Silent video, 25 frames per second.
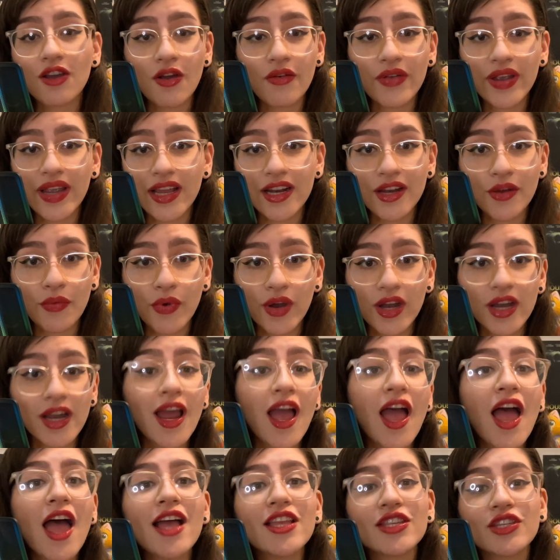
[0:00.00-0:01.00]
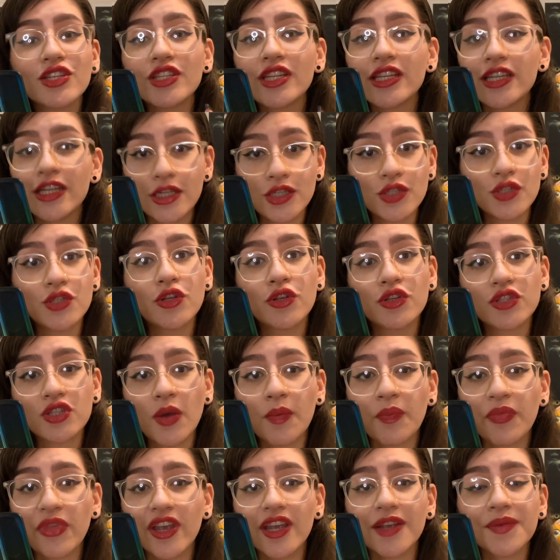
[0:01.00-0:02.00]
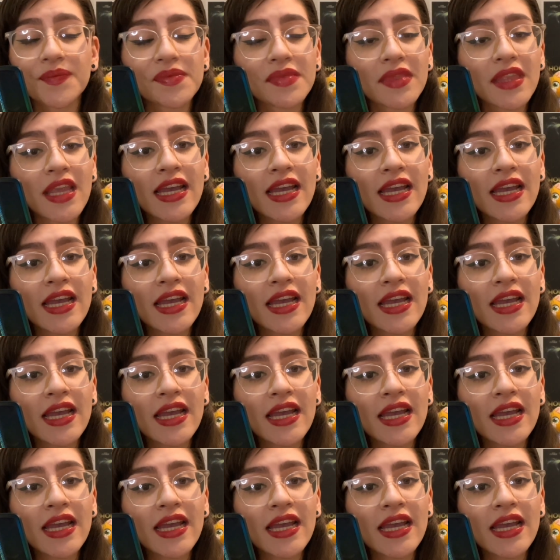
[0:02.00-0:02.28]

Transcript: going anywhere, so they need to do something.